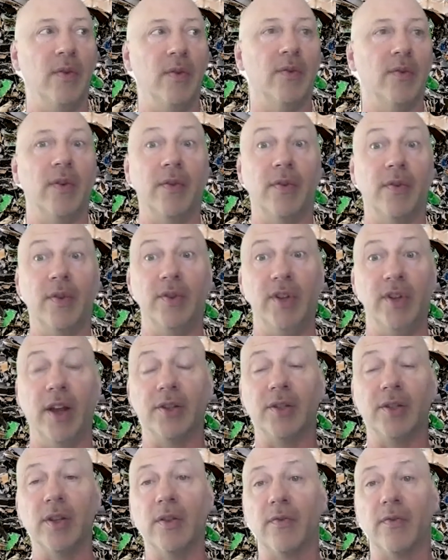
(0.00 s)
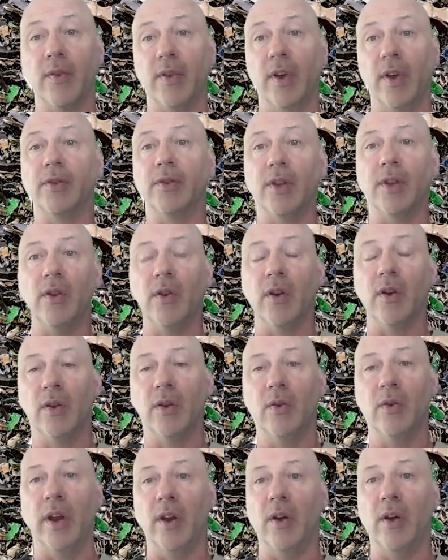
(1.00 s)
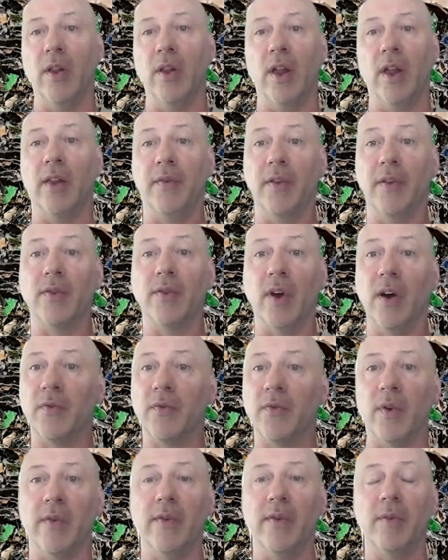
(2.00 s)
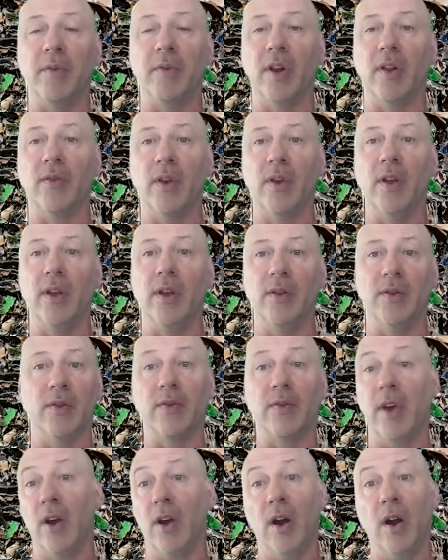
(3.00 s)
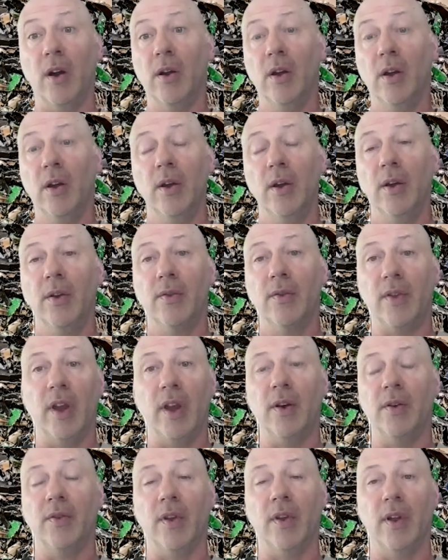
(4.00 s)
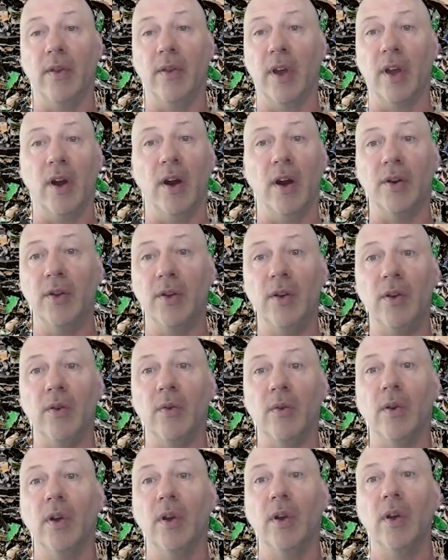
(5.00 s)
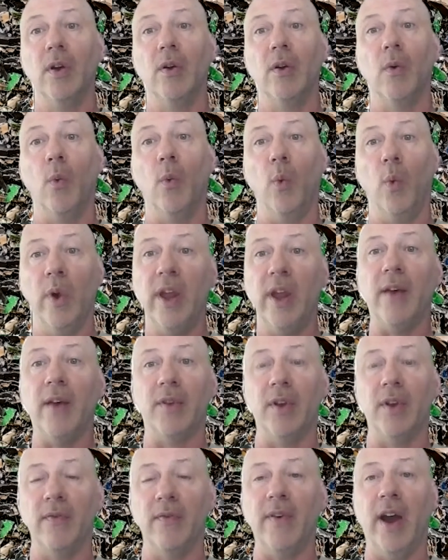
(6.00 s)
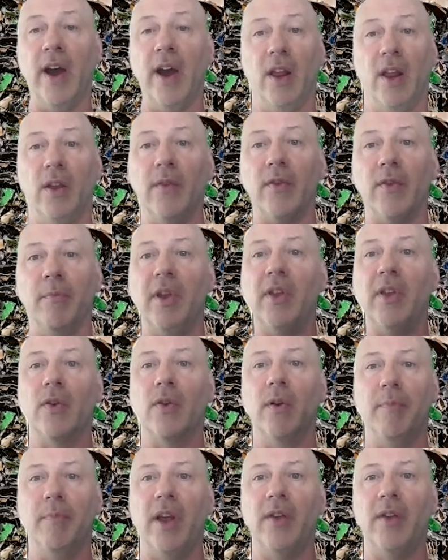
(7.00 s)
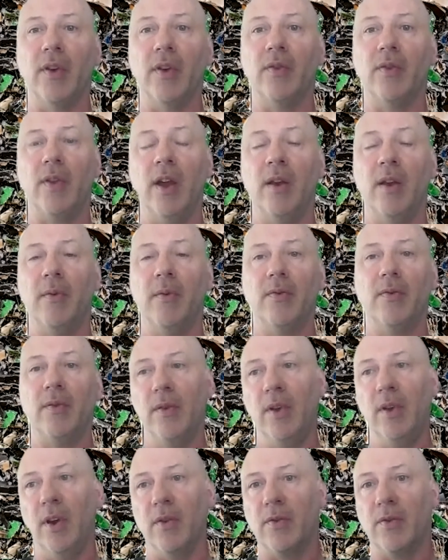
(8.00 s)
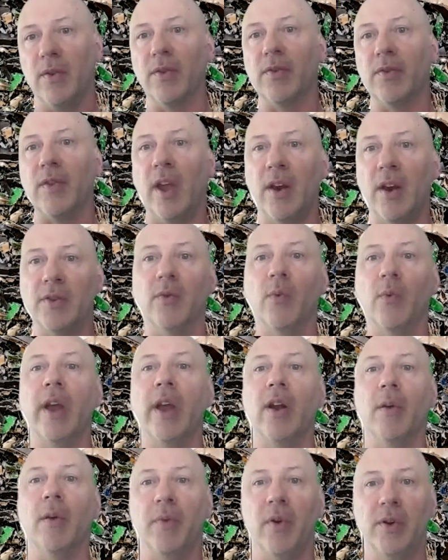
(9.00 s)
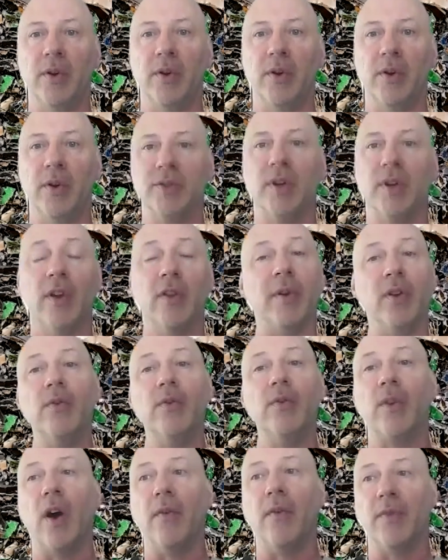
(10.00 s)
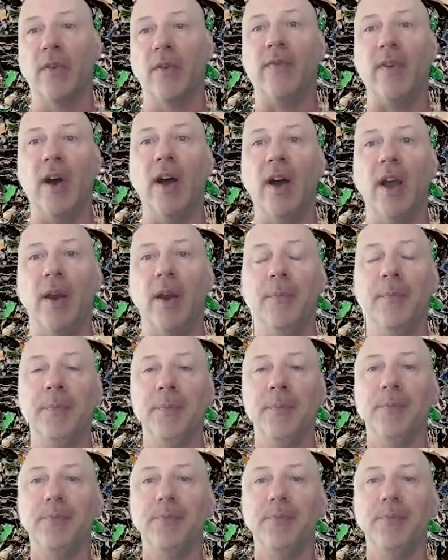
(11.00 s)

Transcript: you sort of suggestions for things that you can do. I know a lot of it's self-driven, but it's just like our standards, like R2, we have to define it. You have to meet certain basic standards of way you're approaching things, but you self-define